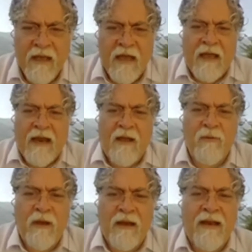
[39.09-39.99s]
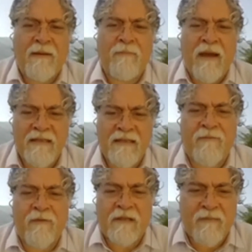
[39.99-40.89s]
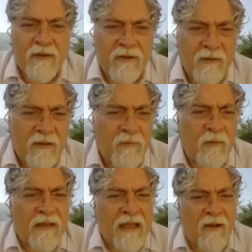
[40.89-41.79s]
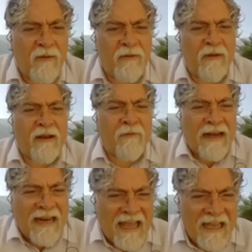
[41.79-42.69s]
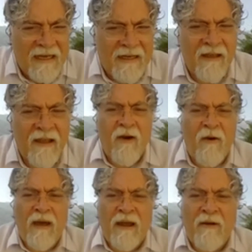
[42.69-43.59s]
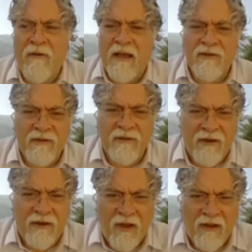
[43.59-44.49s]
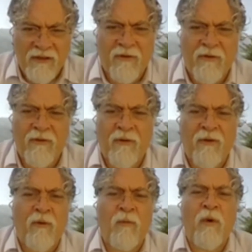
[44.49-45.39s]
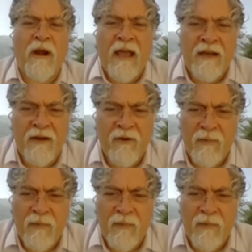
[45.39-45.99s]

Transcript: And how do I let myself respond to it without relying on my rational knowledge or on what I know?